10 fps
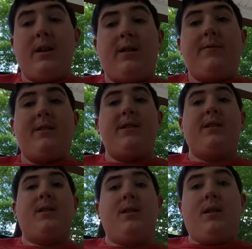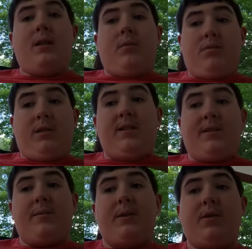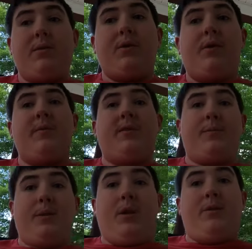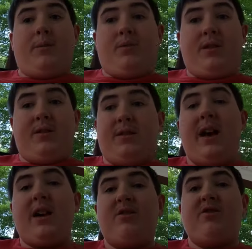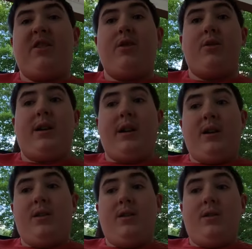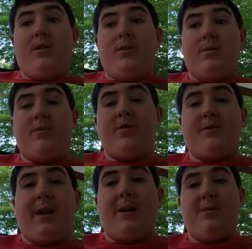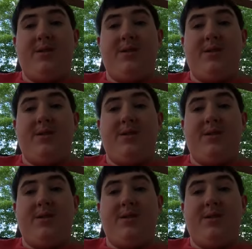If it did, please let me know in the comments below, and please like, share, and subscribe.